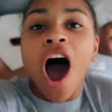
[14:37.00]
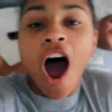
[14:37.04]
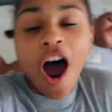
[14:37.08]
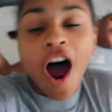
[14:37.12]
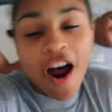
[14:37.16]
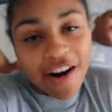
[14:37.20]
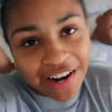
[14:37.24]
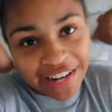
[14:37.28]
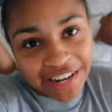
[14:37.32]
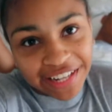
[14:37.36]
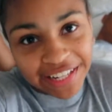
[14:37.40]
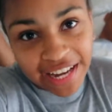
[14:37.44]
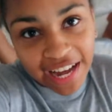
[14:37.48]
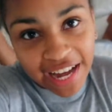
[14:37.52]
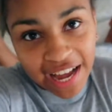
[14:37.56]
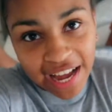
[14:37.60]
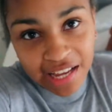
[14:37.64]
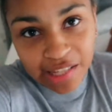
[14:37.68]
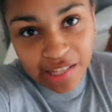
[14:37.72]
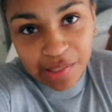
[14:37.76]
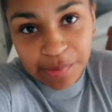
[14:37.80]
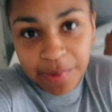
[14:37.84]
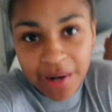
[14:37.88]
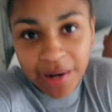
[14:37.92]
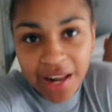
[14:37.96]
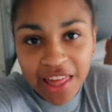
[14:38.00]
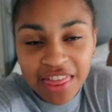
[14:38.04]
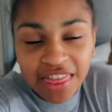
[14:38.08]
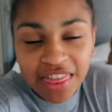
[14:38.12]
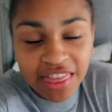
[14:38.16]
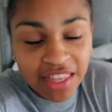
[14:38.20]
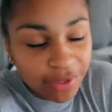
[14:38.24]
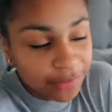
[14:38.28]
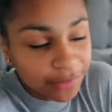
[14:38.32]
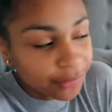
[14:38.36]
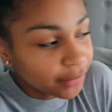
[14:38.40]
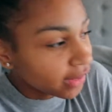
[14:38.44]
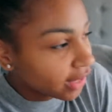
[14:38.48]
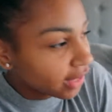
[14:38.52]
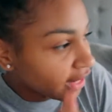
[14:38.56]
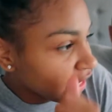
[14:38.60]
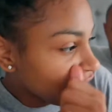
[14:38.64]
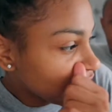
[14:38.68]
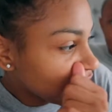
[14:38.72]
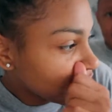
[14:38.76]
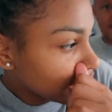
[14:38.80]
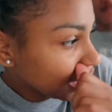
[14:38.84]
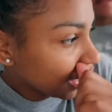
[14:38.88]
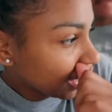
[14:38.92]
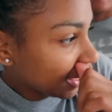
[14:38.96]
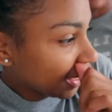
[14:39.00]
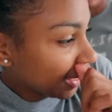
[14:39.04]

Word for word: Alright guys, but I think we're gonna end it